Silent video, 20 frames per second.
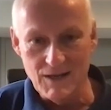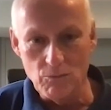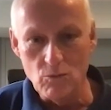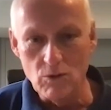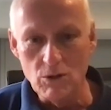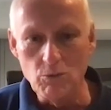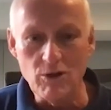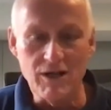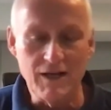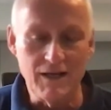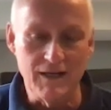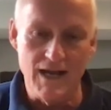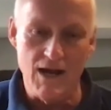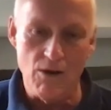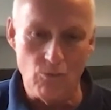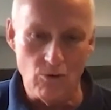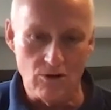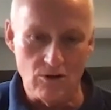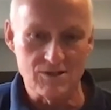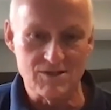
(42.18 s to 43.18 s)
Woodworking
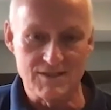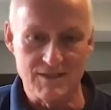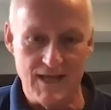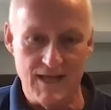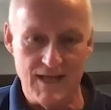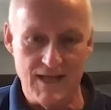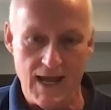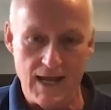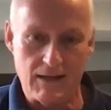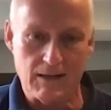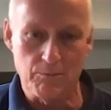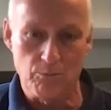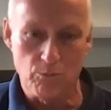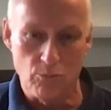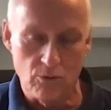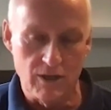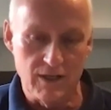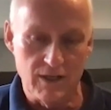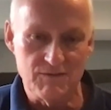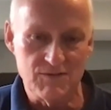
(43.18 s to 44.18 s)
Network's Tech
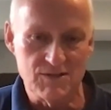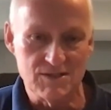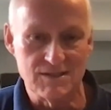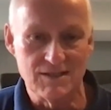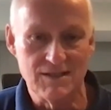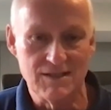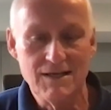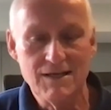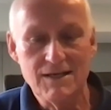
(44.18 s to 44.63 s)
Briefs